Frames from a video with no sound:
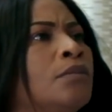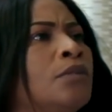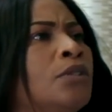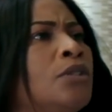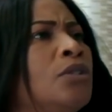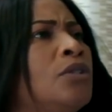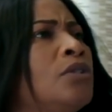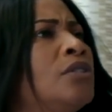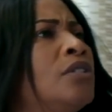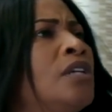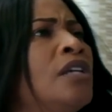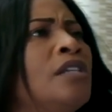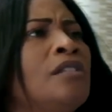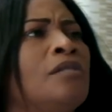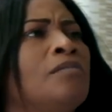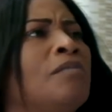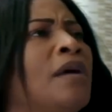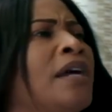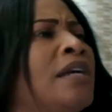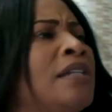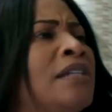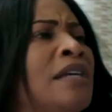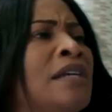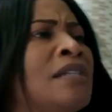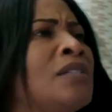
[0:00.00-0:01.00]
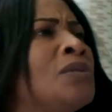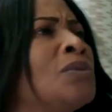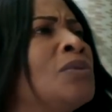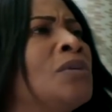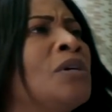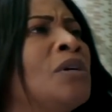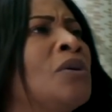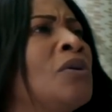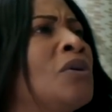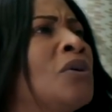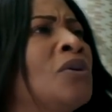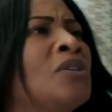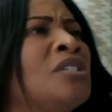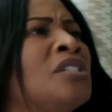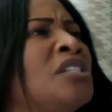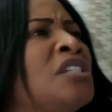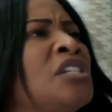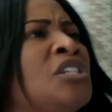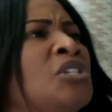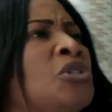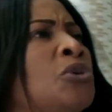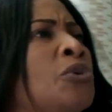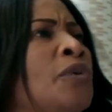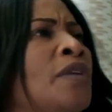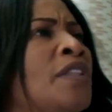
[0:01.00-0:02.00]
You just might as well
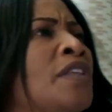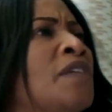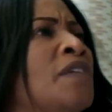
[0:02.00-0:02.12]
continue with